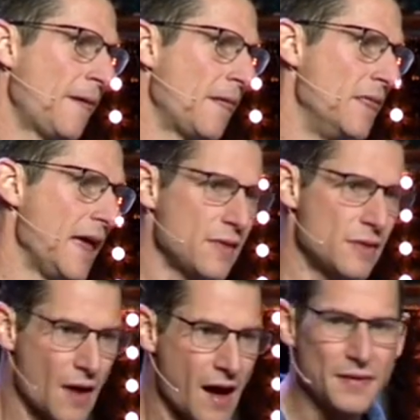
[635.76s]
they
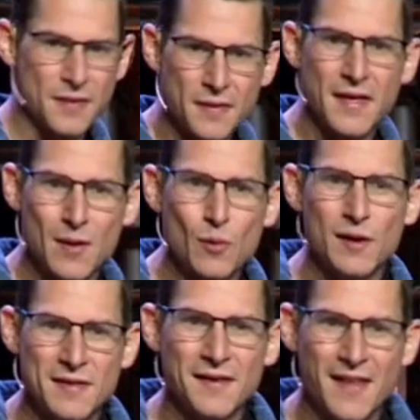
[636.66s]
thought that they were
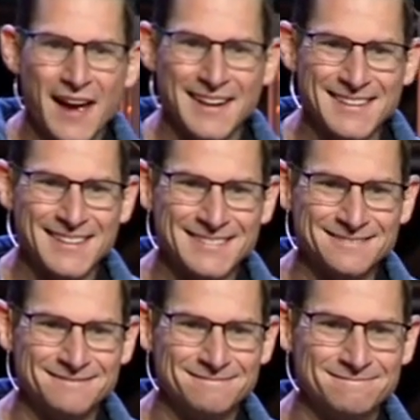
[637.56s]
in the light.
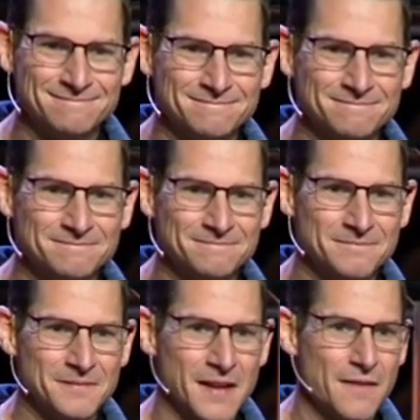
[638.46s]

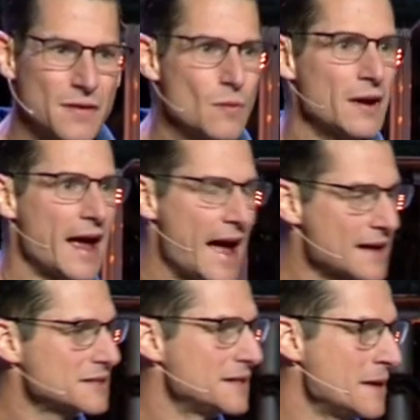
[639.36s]
If you were to
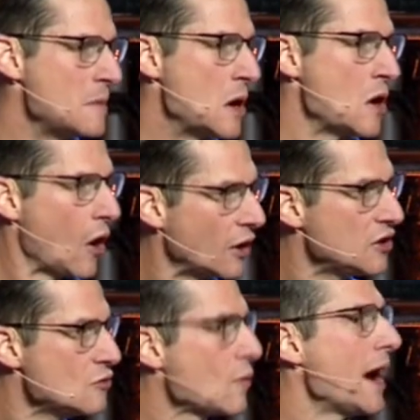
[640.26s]
ask them, Are
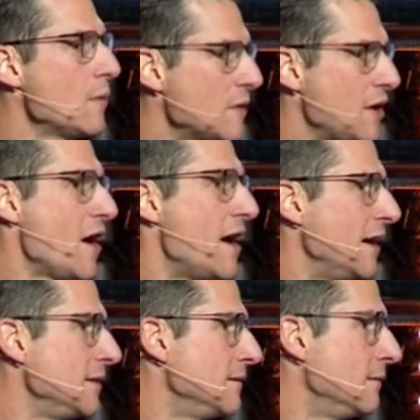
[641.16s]
you right with
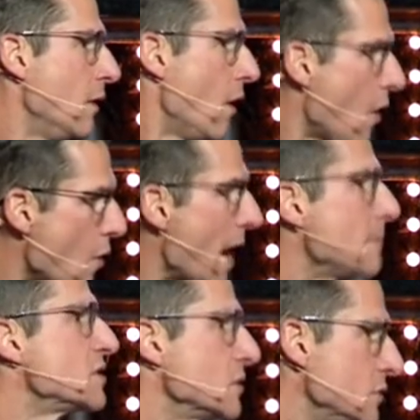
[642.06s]
God? Oh,
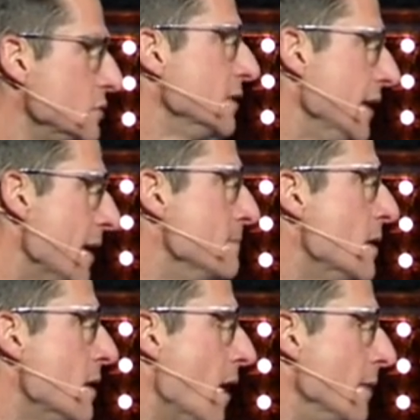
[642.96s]
absolutely, I'm,
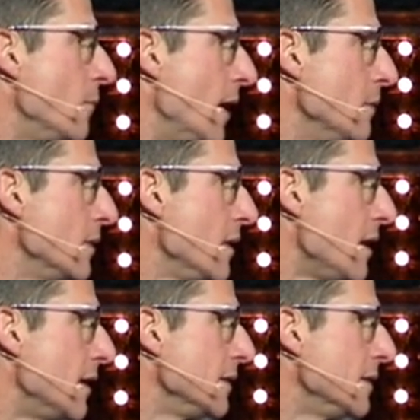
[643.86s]
I'm right with
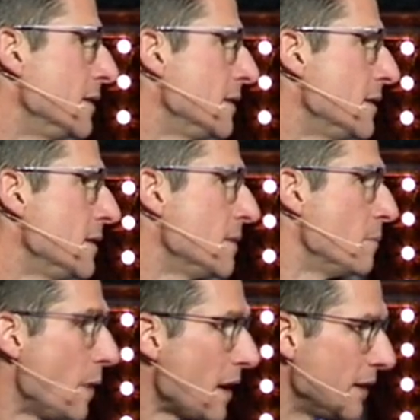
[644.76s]
God.
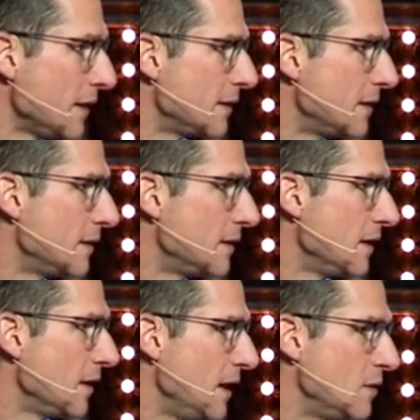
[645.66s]
But
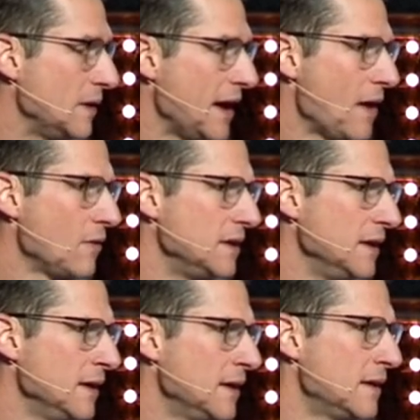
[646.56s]
in
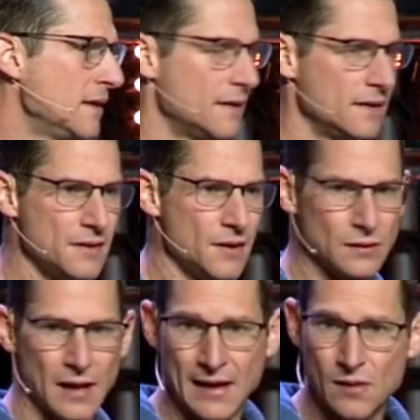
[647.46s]
reality, their
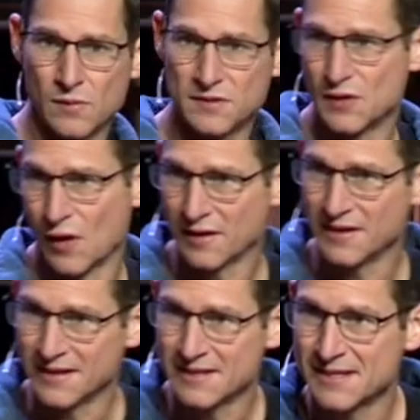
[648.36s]
light was
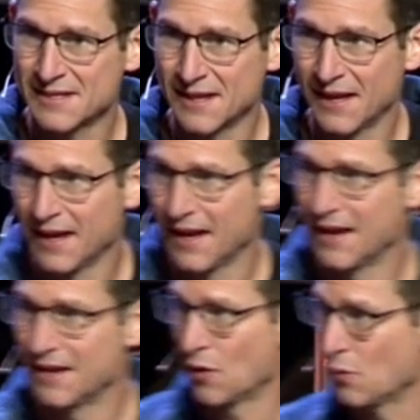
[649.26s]
darkness. They're